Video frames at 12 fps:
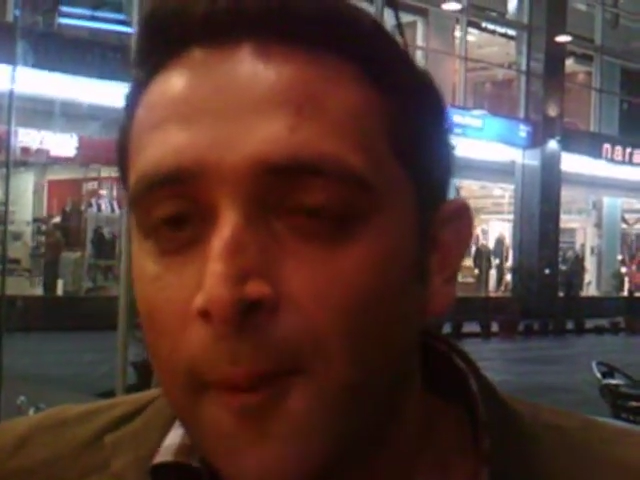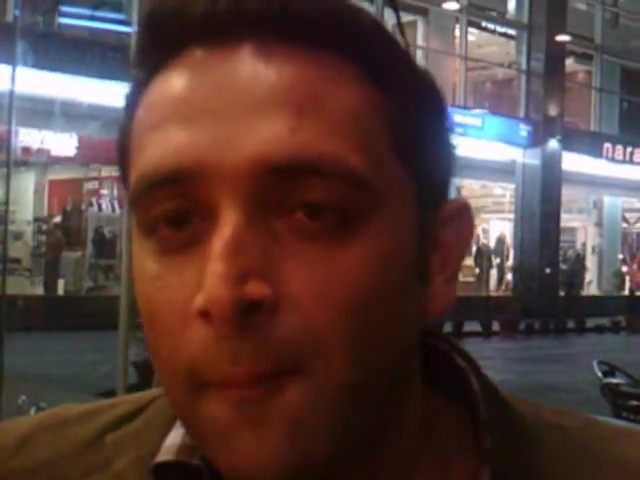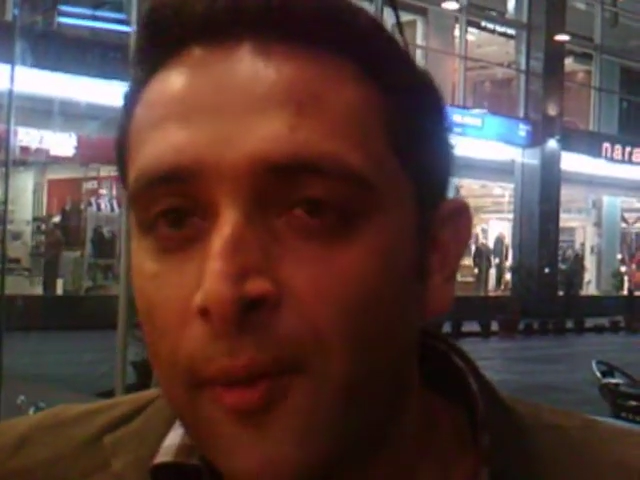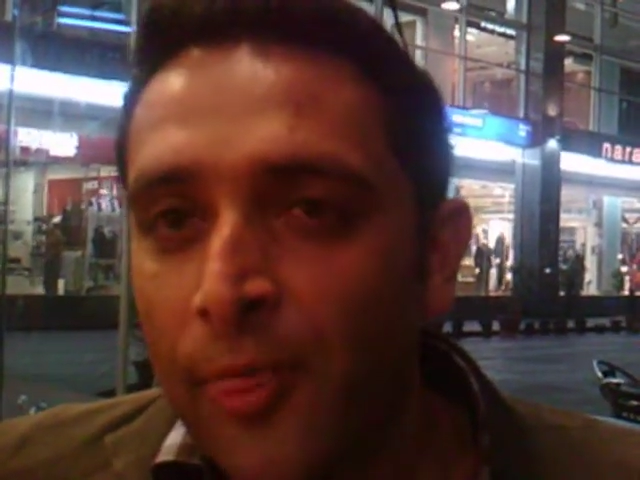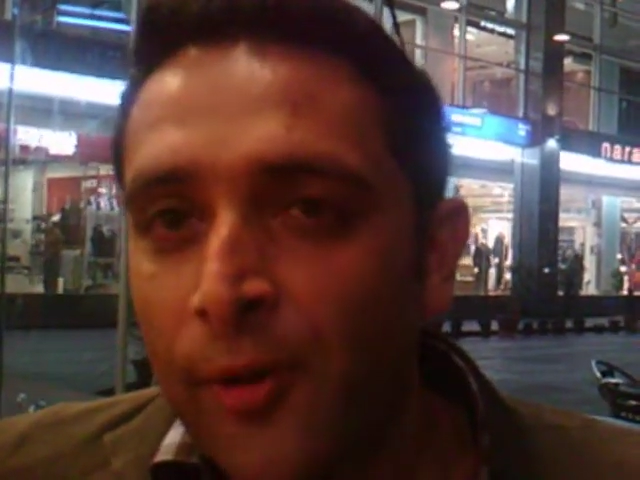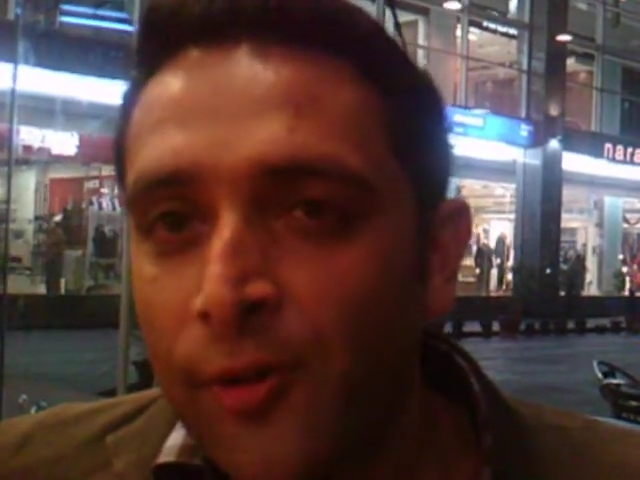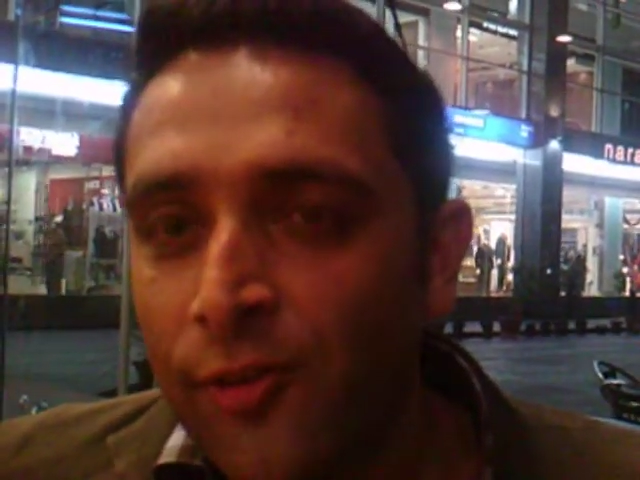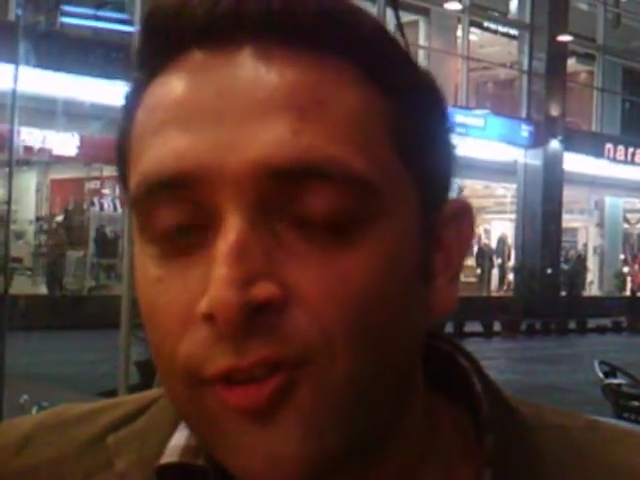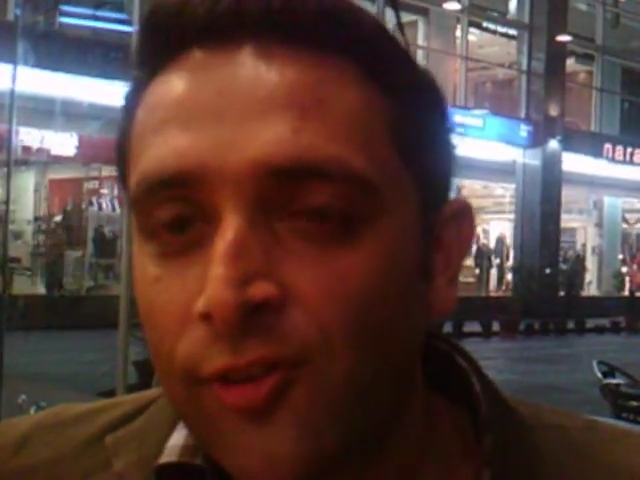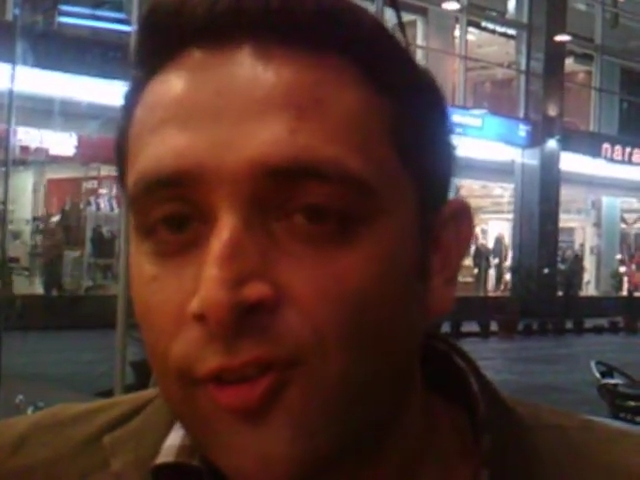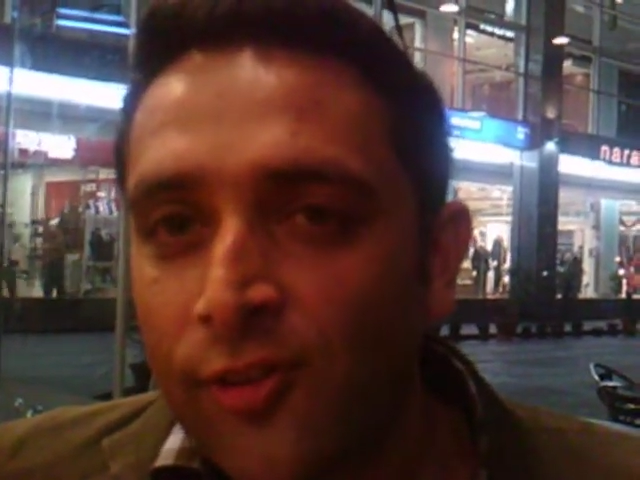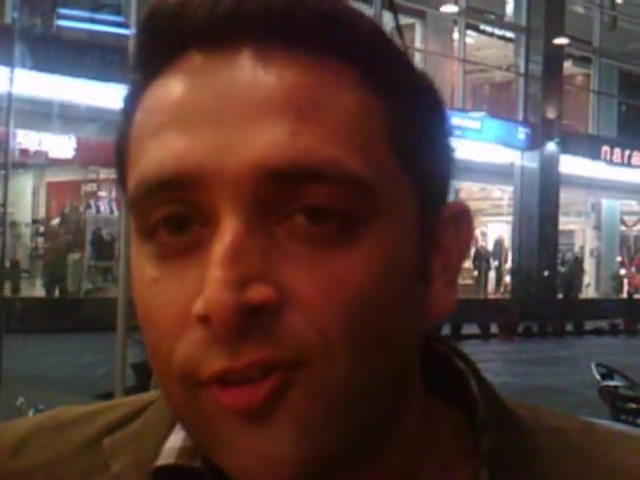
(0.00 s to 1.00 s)
but
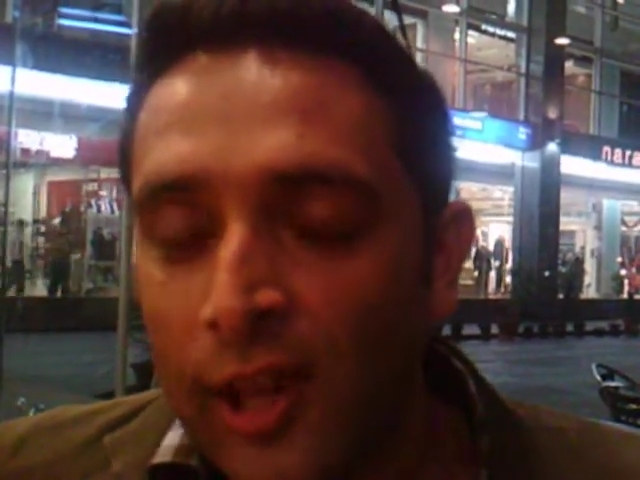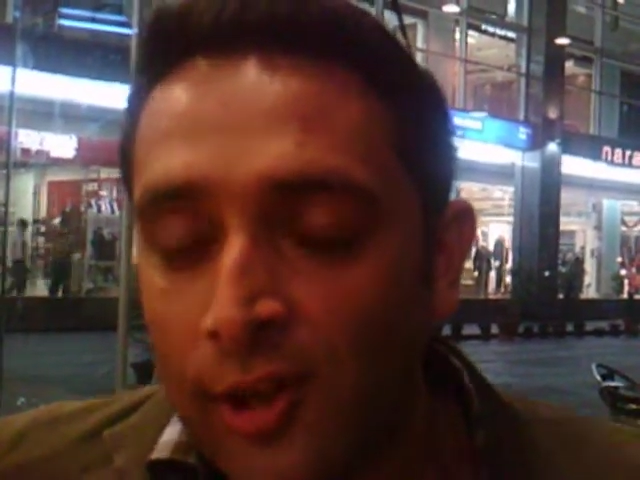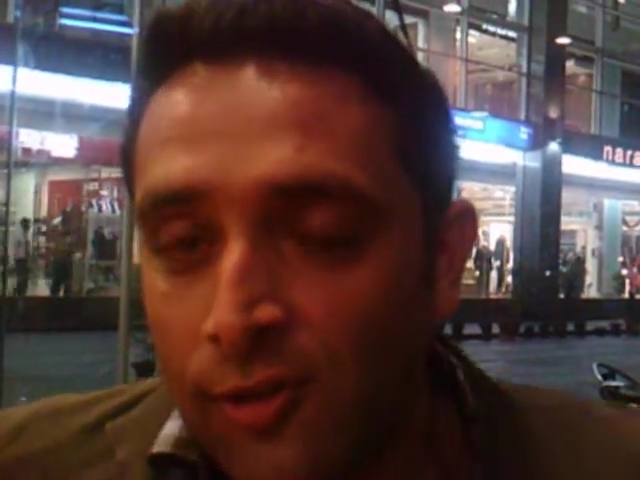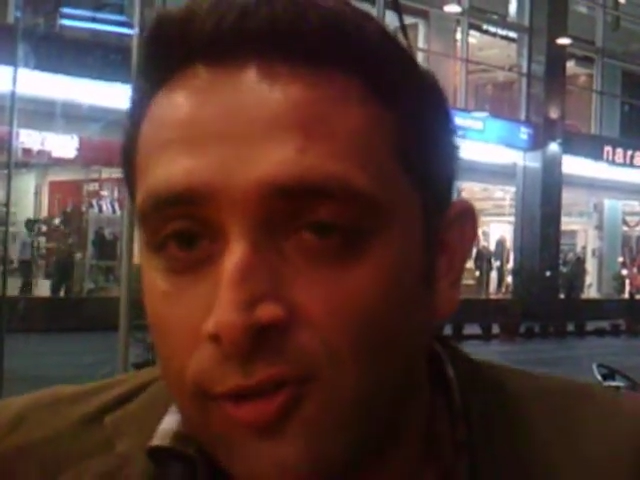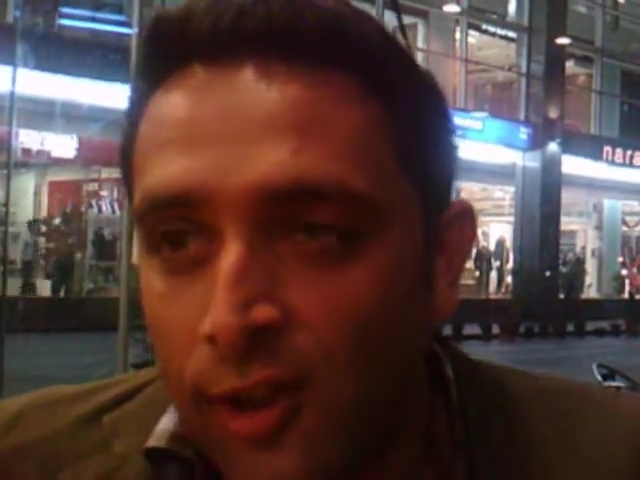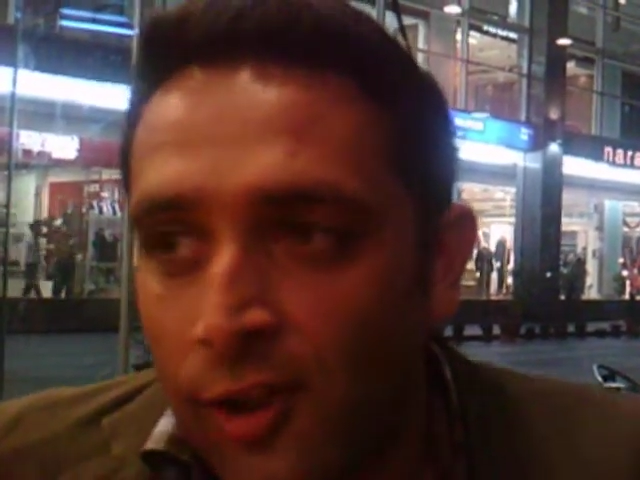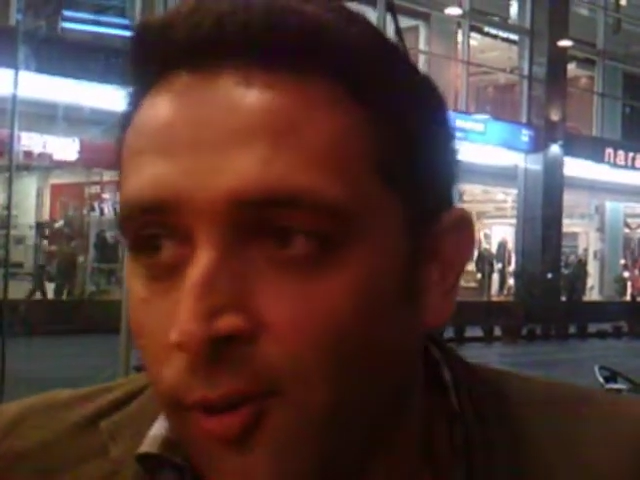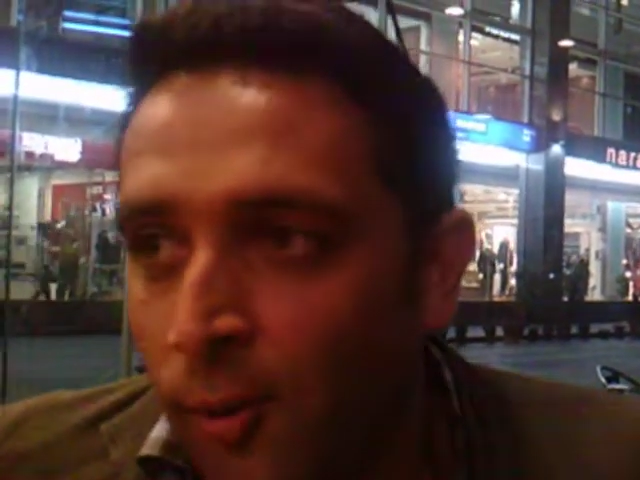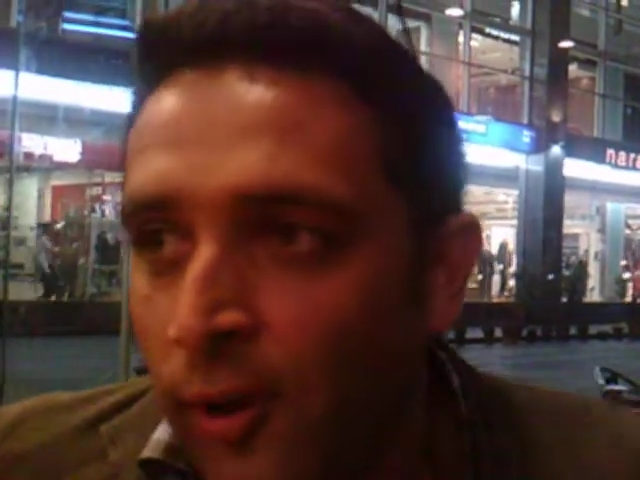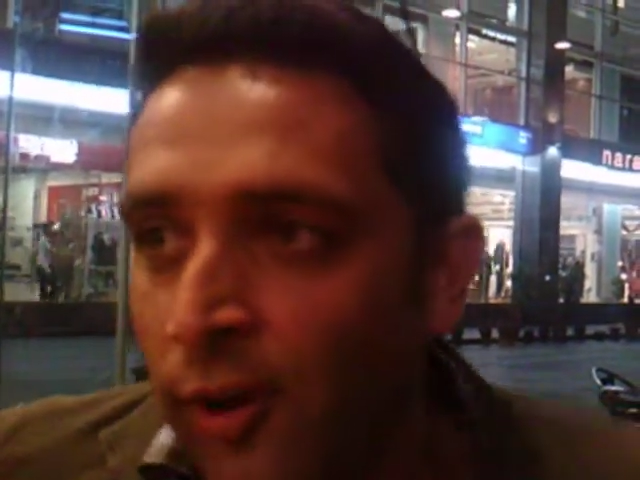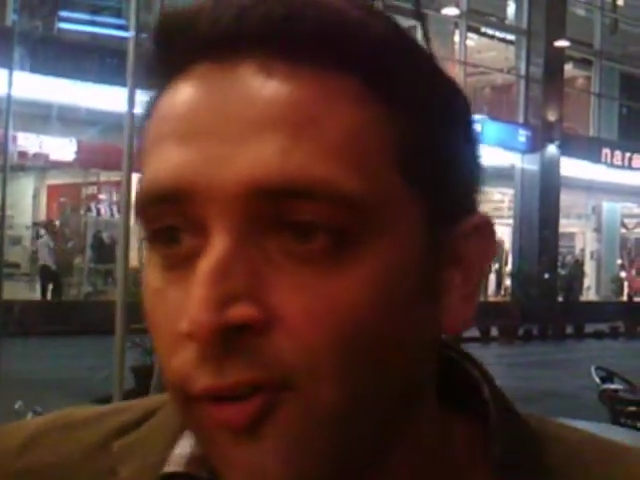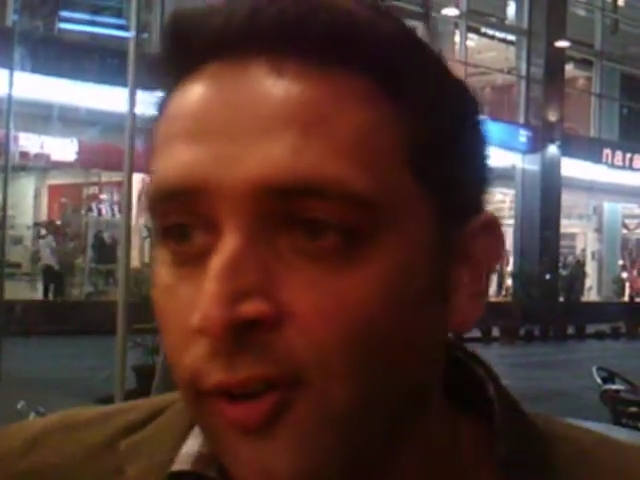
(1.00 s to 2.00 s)
they
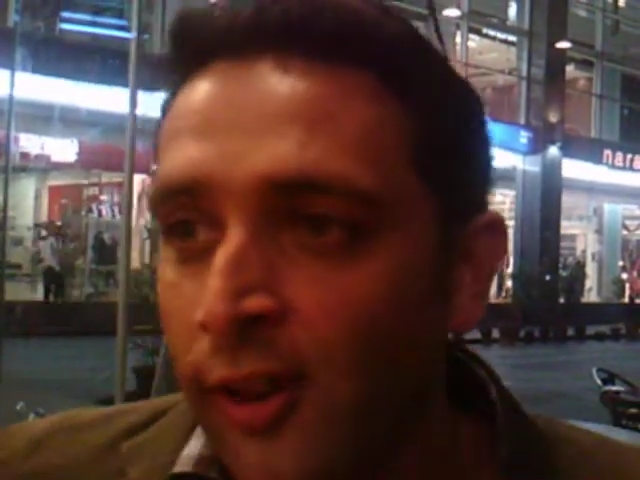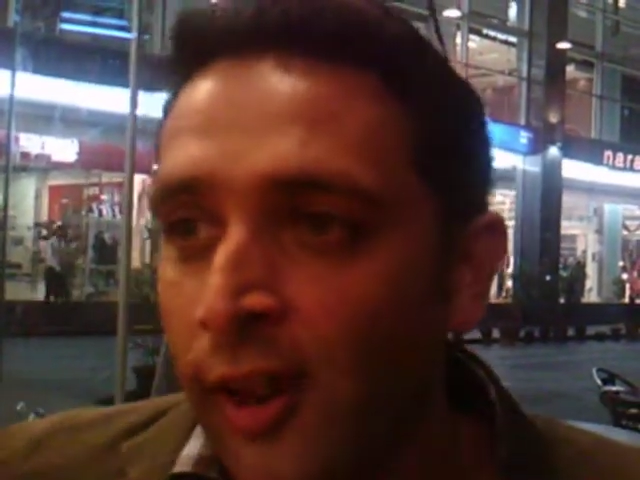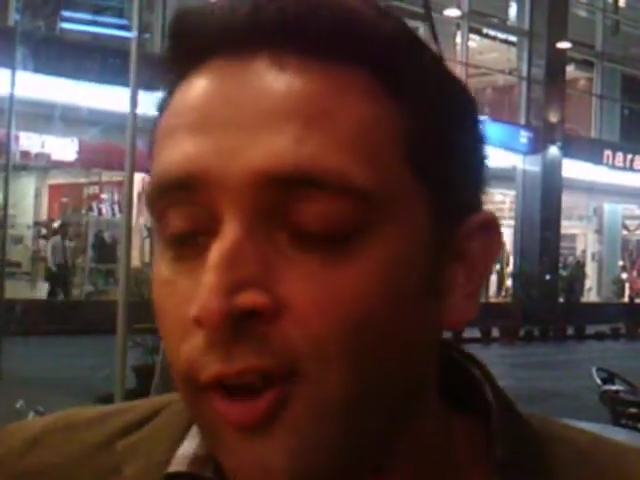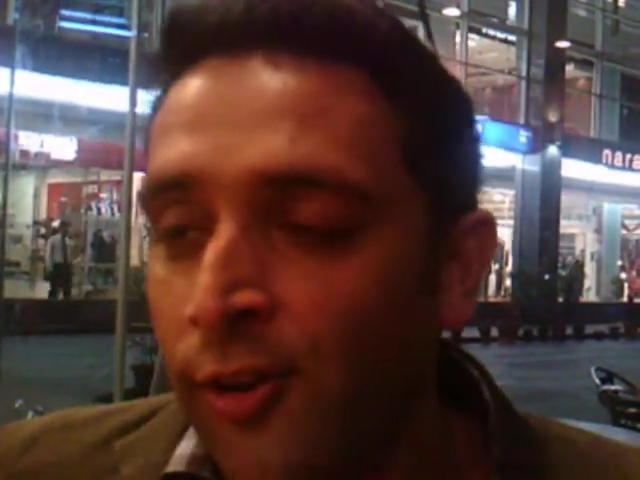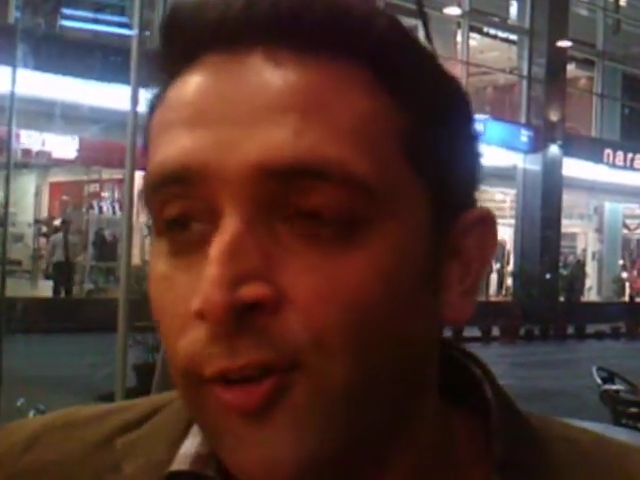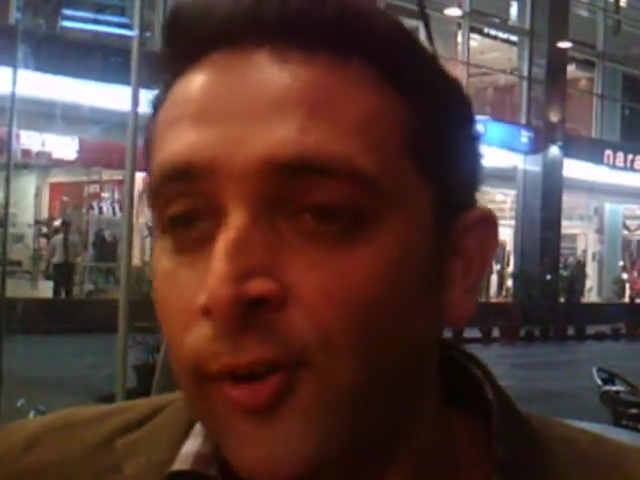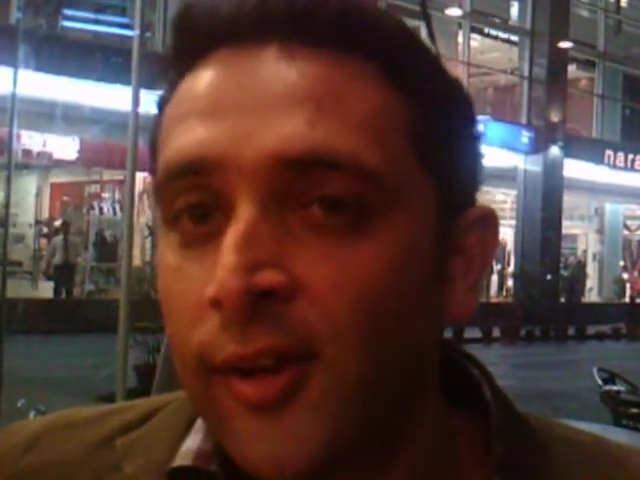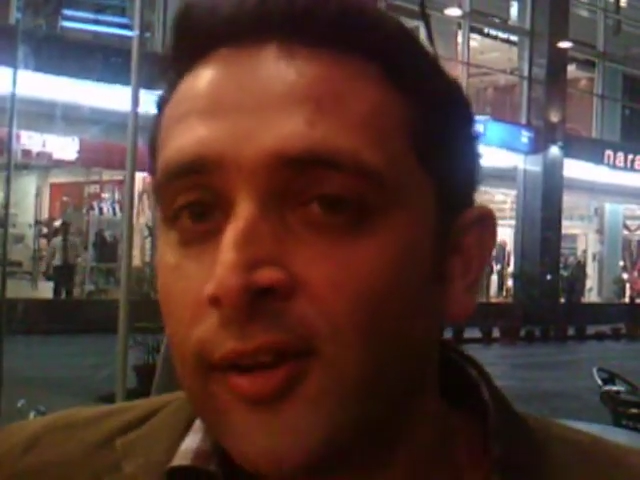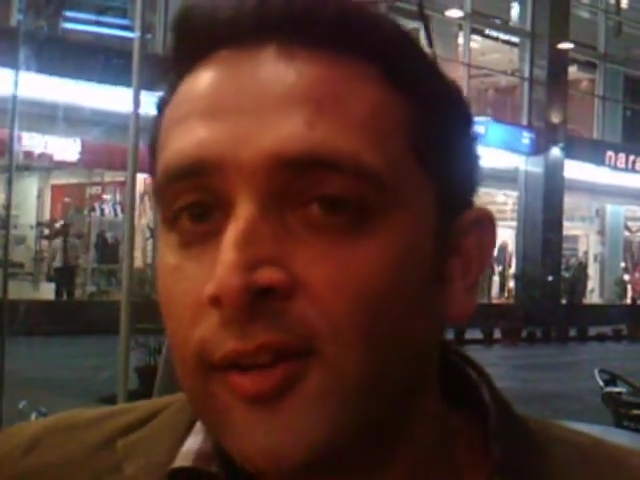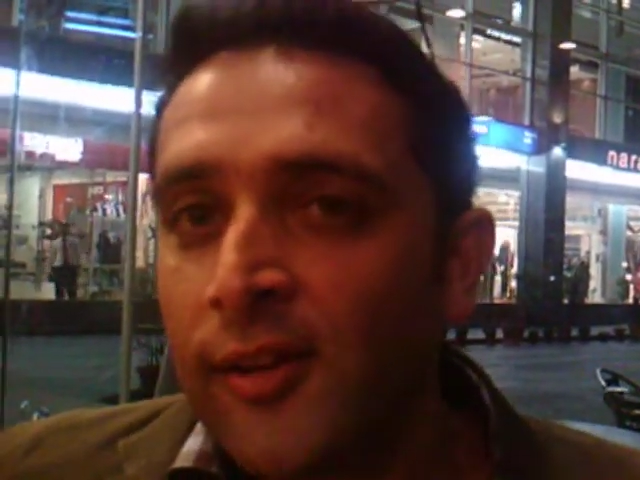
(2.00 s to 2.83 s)
don't understand how to do it.